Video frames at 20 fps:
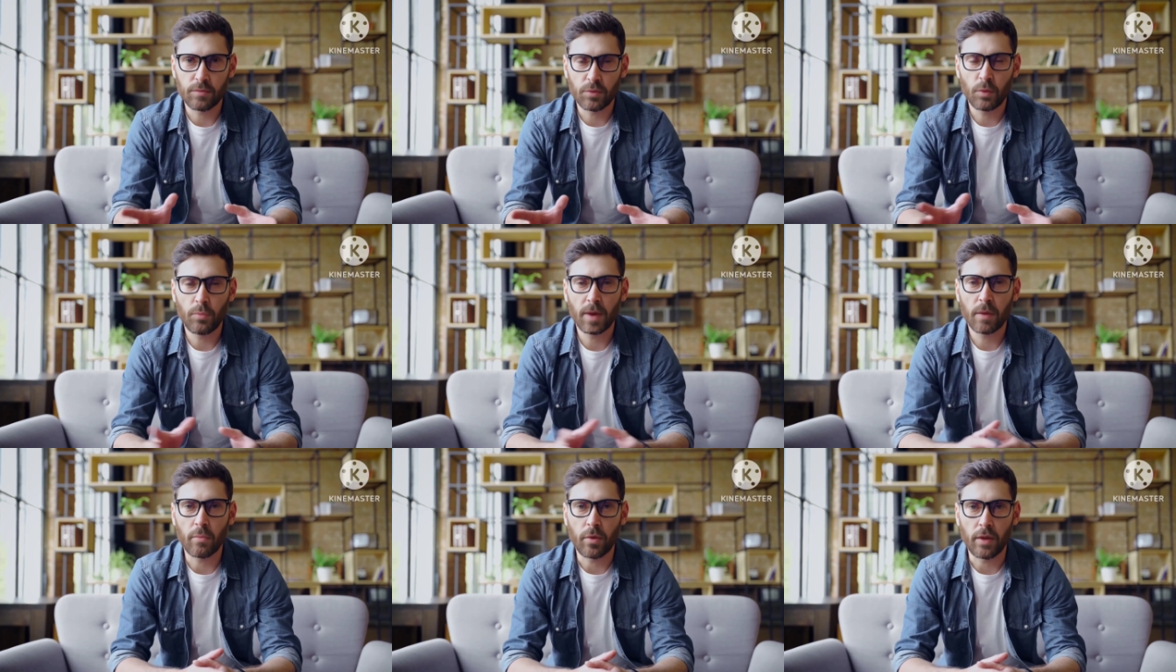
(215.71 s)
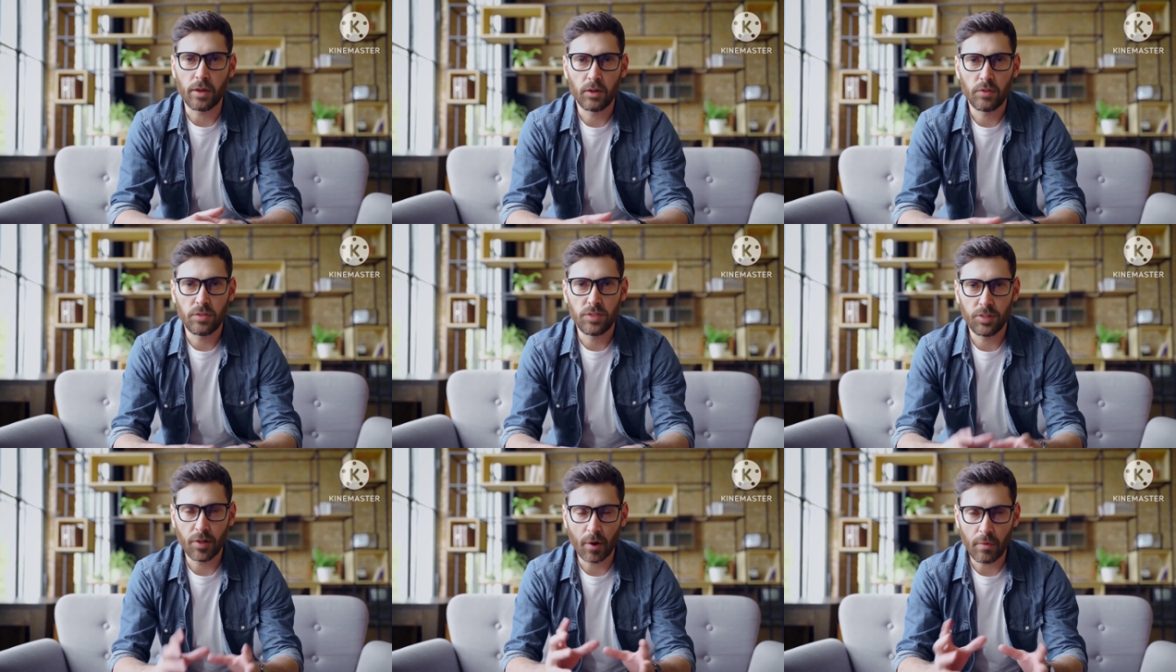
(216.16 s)
Remember to
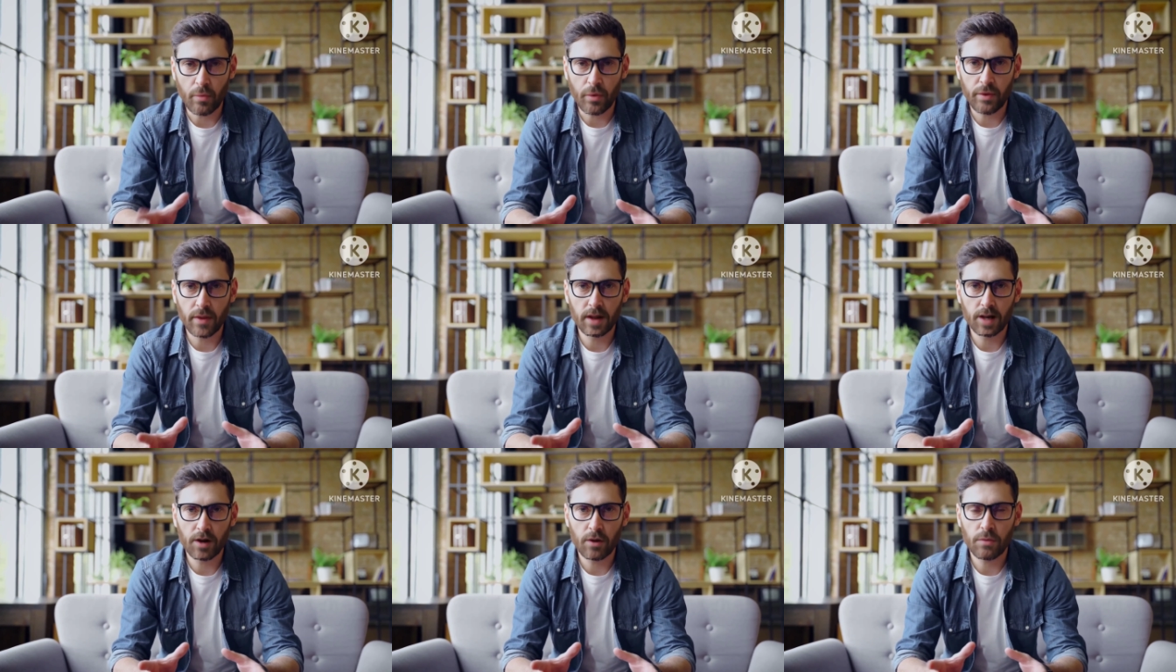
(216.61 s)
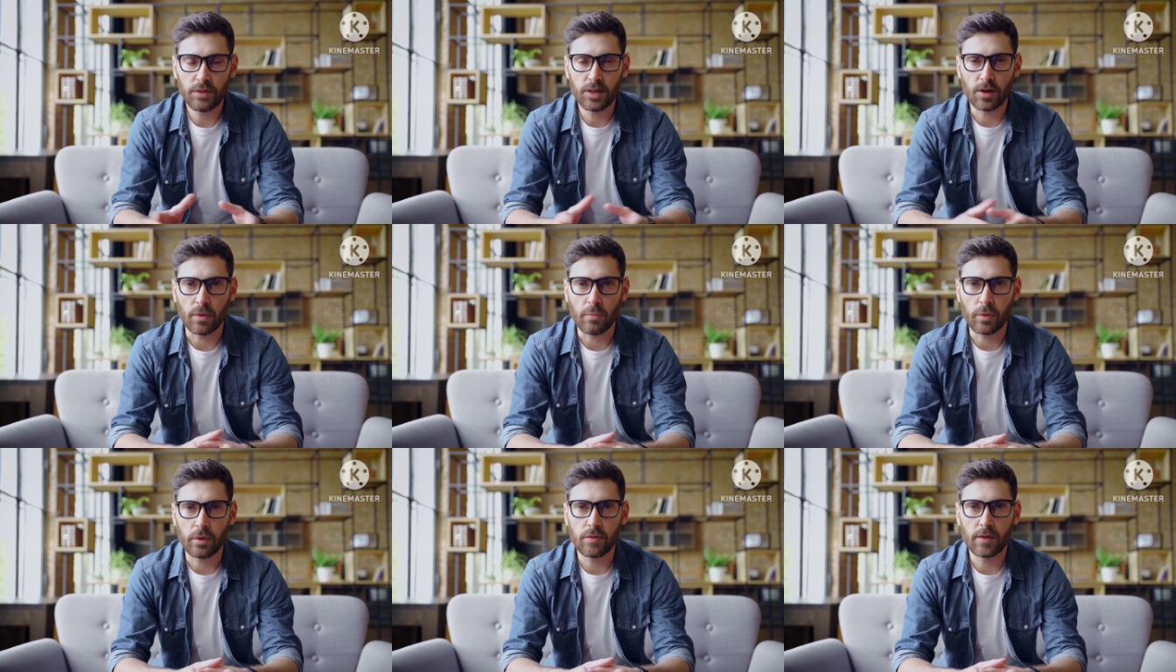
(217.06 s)
consult with a
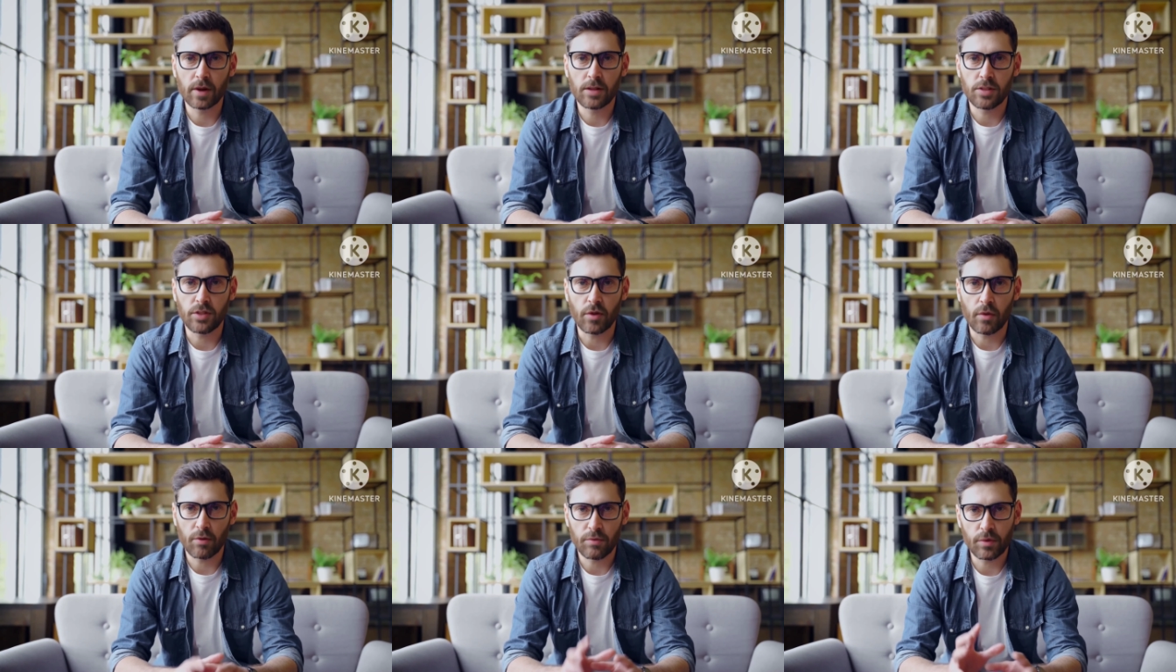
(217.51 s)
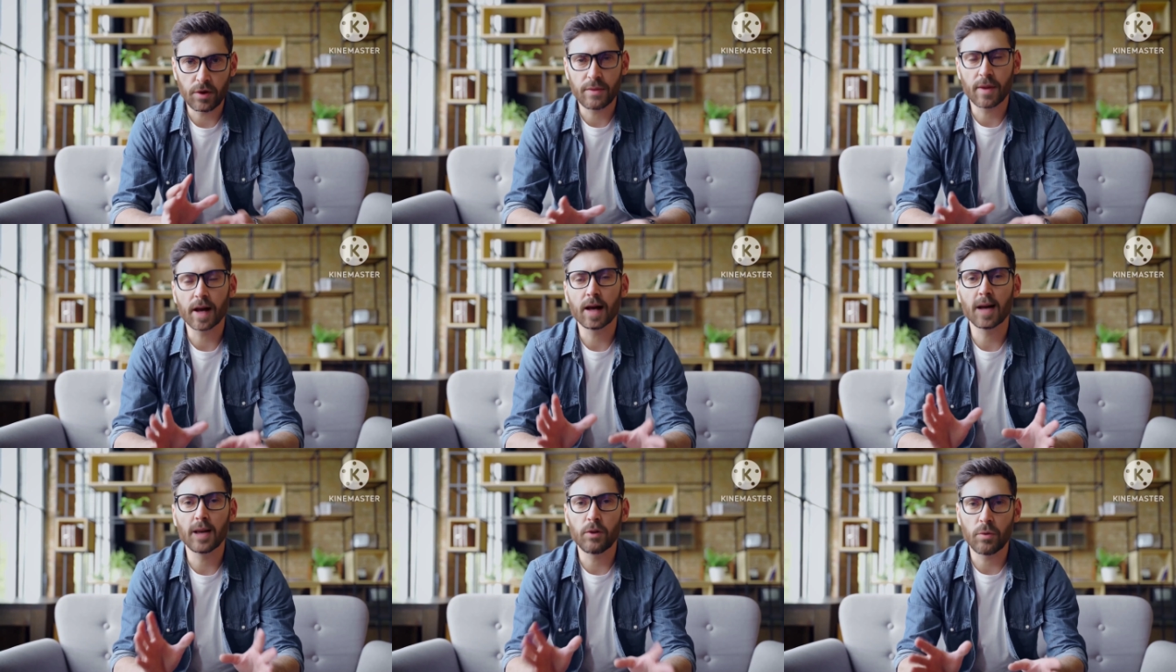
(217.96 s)
healthcare professional for
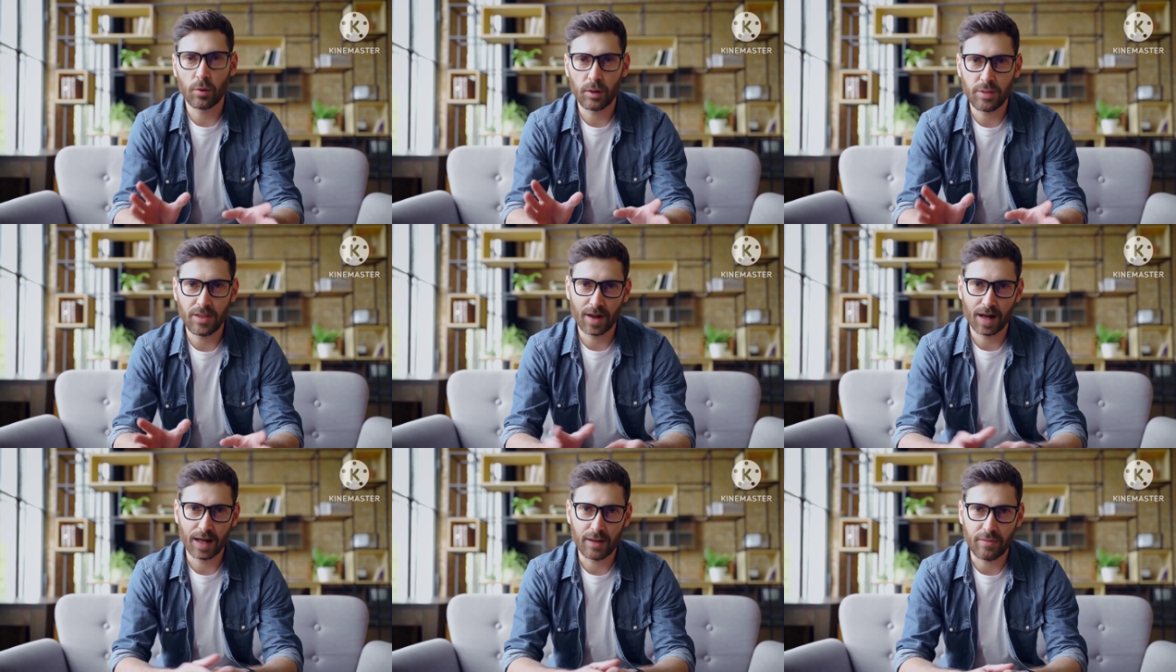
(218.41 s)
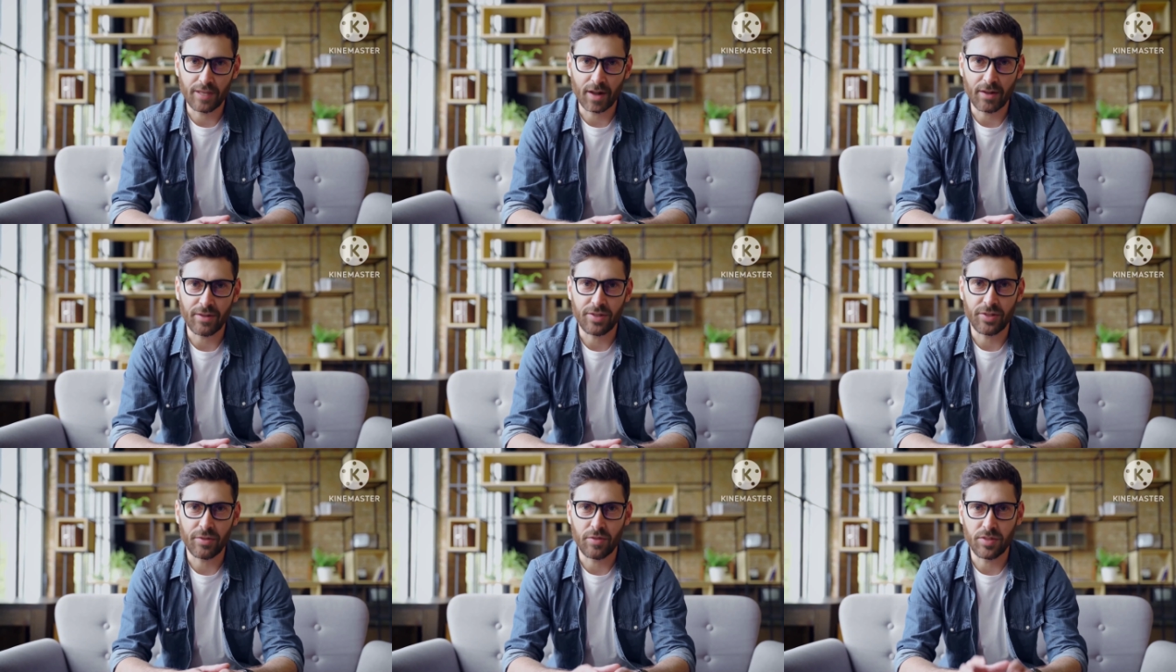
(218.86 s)
an accurate
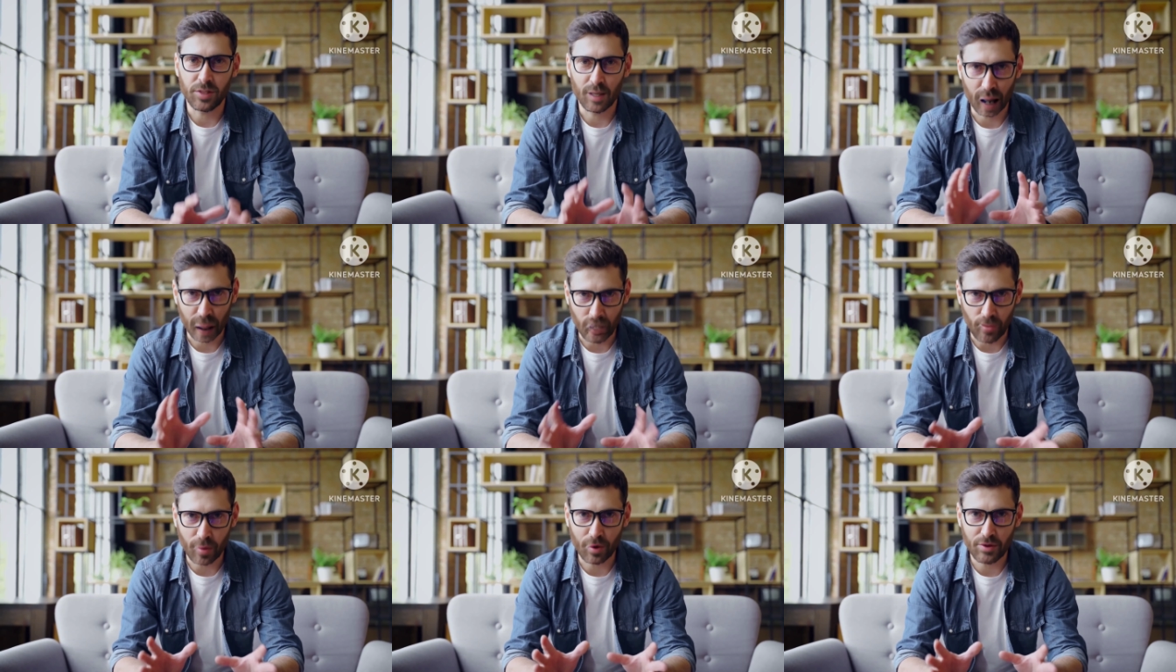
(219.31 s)
diagnosis and